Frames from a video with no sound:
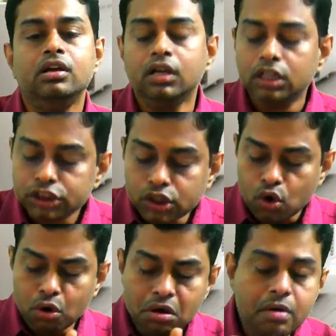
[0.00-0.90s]

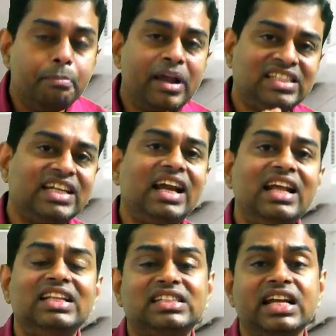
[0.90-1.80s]
So basically
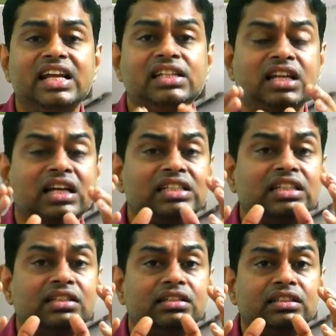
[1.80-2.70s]
this is
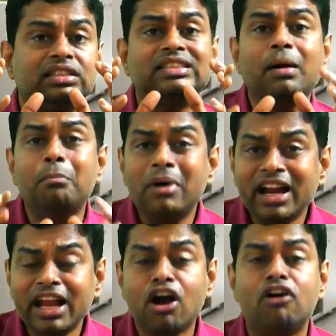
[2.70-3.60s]

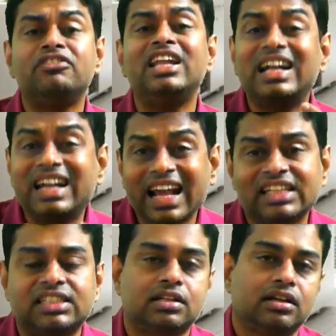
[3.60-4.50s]
summary of the
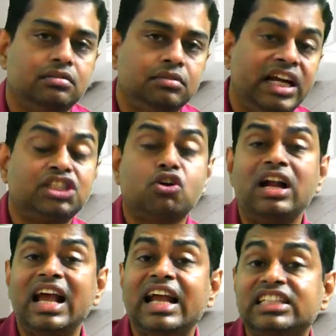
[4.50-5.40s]
text. It is
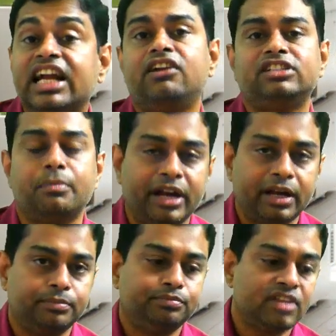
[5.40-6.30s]
called executive summary.
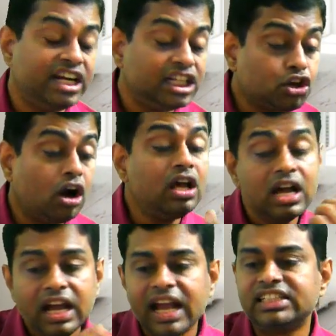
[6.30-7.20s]
It is called
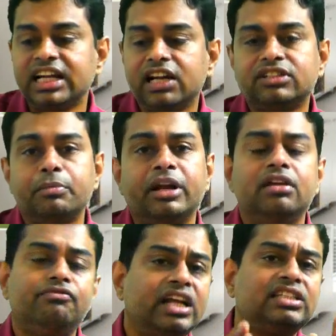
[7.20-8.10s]
executive summary.
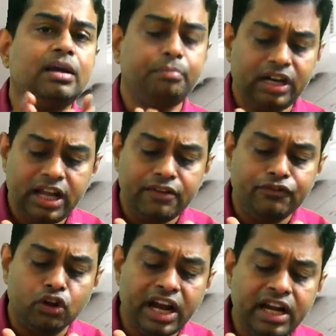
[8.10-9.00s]
For example, if you
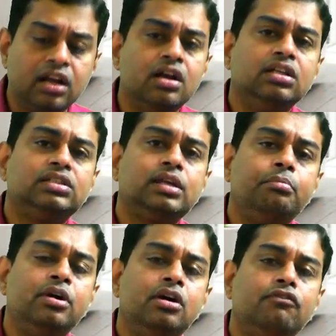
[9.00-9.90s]
write
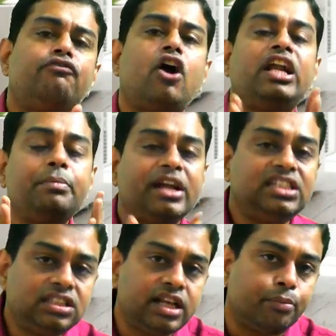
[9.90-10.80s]
some 40
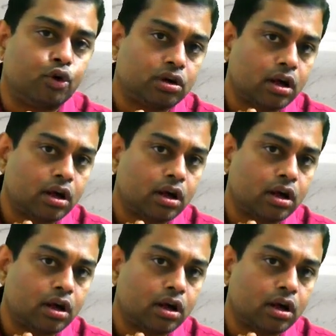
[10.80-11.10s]
pages report,